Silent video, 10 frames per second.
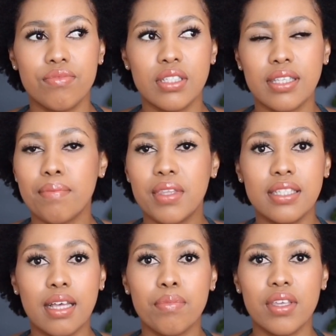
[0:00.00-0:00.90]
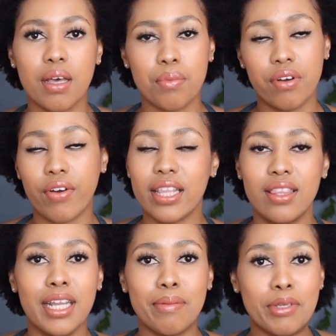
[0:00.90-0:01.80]
something. I'm gonna write
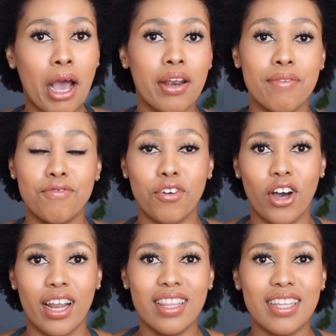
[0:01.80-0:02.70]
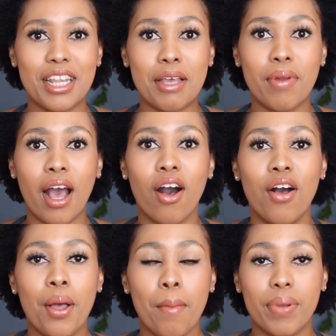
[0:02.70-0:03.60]
the name down, I've forgotten the name
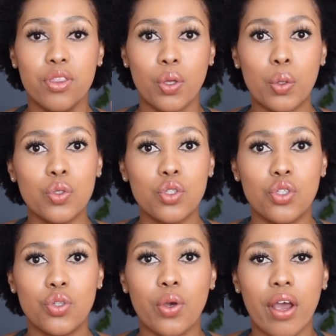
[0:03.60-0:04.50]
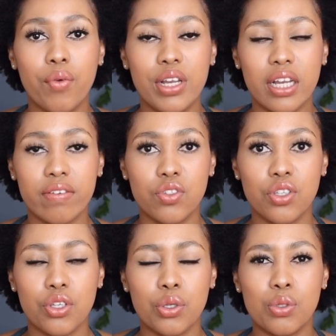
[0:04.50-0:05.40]
now, but those 2 I really love
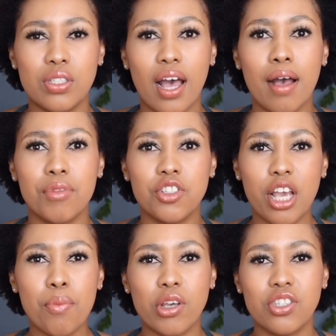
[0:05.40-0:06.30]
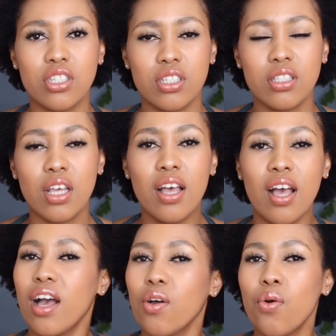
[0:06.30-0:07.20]
to use. The Shea Moisture is just
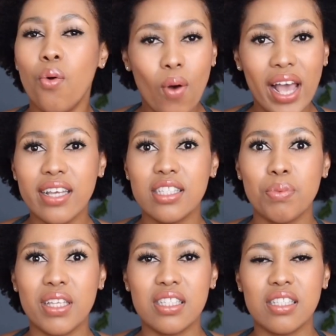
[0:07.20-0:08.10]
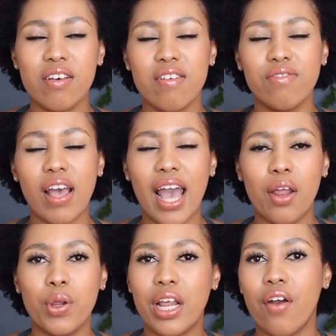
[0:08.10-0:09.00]
quite expensive,
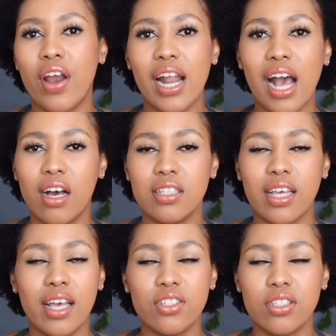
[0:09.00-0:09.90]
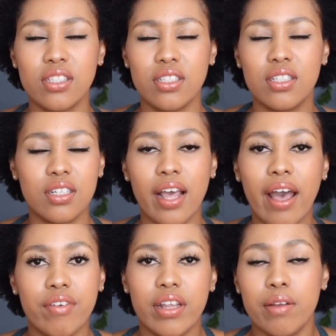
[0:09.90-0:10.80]
and when I ran out I just didn't
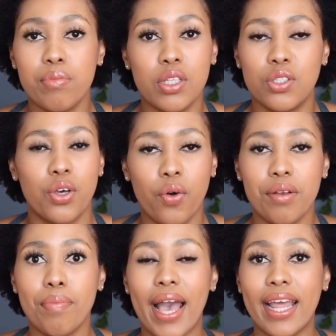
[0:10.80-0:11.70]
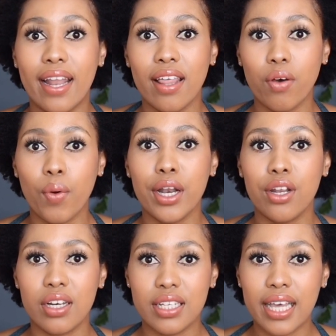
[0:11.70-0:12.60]
have it in me to go and buy another one,
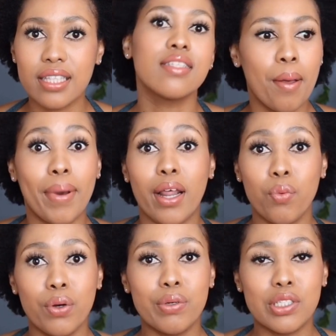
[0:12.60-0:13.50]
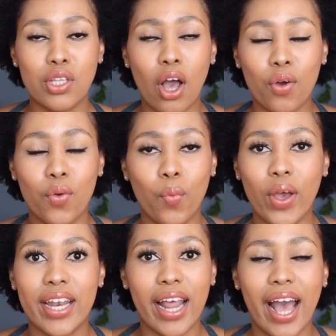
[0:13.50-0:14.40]
not yet, but I will restock
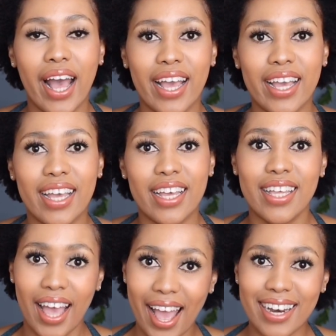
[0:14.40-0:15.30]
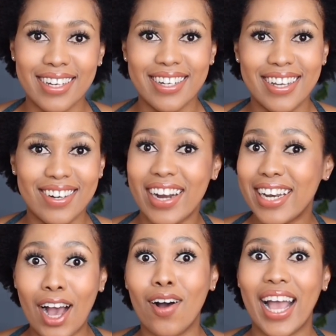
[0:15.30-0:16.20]
when I can. Right
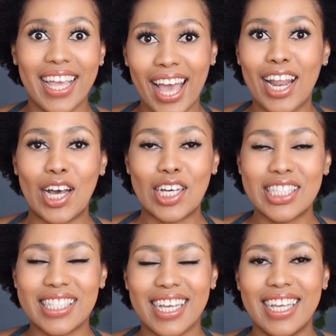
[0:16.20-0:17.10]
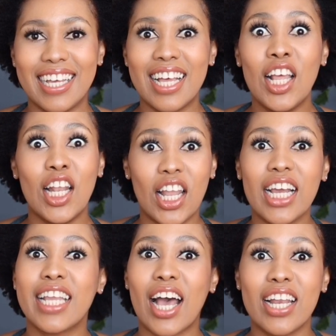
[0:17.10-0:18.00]
now I cannot.
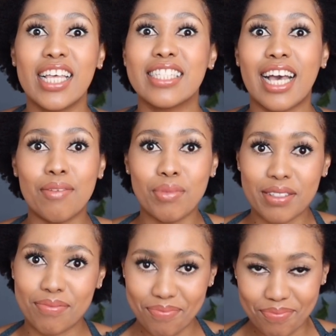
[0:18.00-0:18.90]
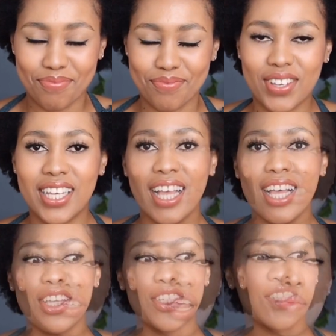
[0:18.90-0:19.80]
Lockdown has got me.
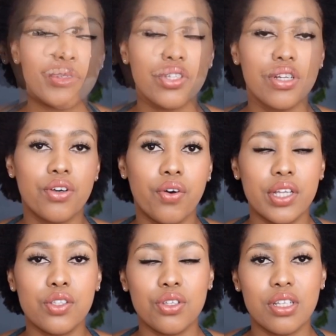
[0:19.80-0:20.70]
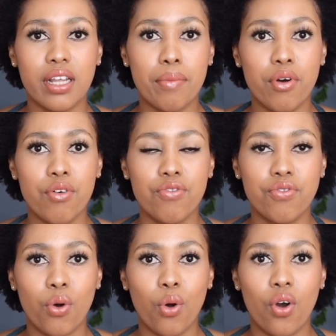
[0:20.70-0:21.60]
Now I'm just gonna go into the demo
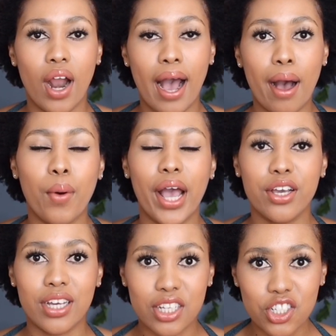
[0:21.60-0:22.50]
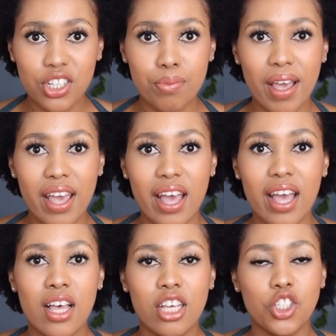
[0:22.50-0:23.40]
for how I condition my
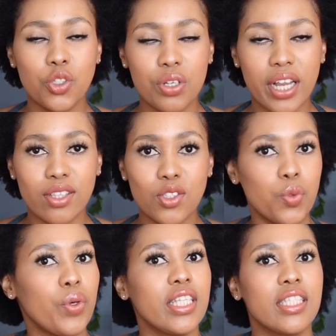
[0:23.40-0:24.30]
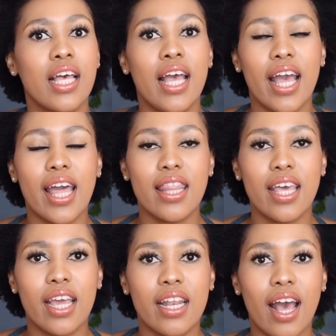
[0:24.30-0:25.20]
hair, short and sweet, and
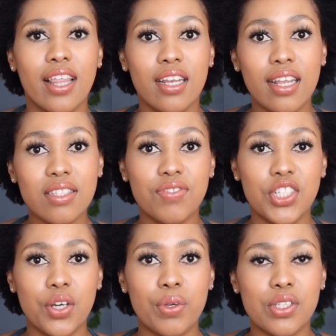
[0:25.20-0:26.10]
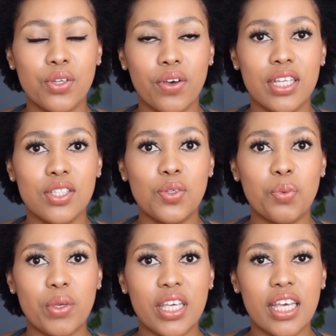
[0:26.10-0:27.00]
then the next video is going to
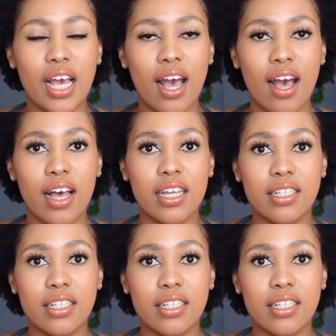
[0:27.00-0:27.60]
be a